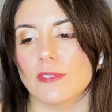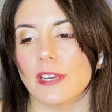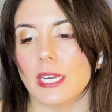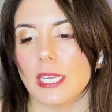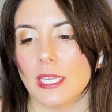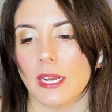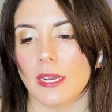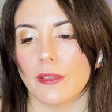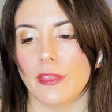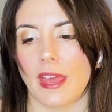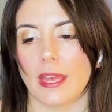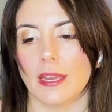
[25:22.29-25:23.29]
was very young
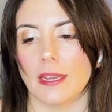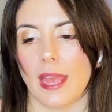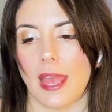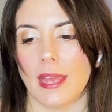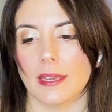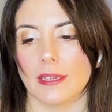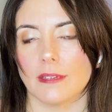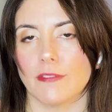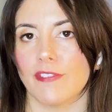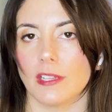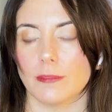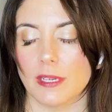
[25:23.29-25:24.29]
then, and
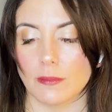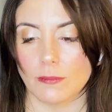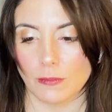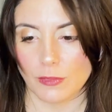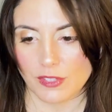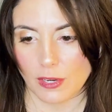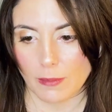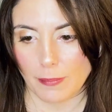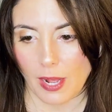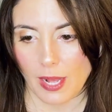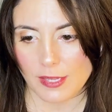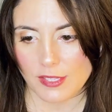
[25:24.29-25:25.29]
Feldman was her
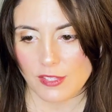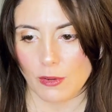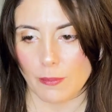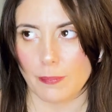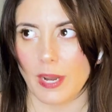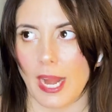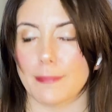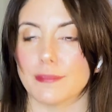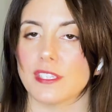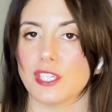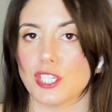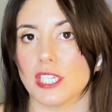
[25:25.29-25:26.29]
boss, so
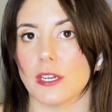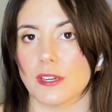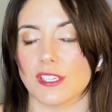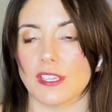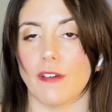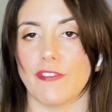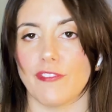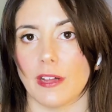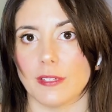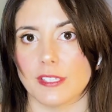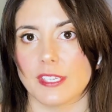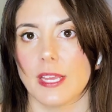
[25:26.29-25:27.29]
perhaps she herself
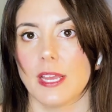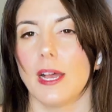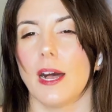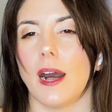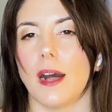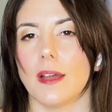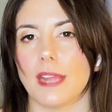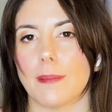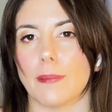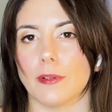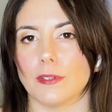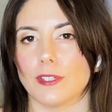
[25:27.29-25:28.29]
felt
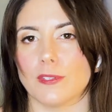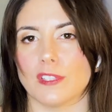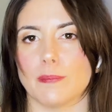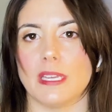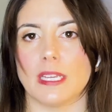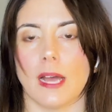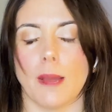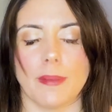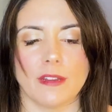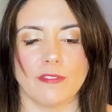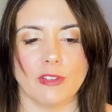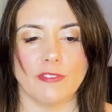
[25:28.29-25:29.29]
unable to speak up.
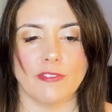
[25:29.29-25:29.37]
And if we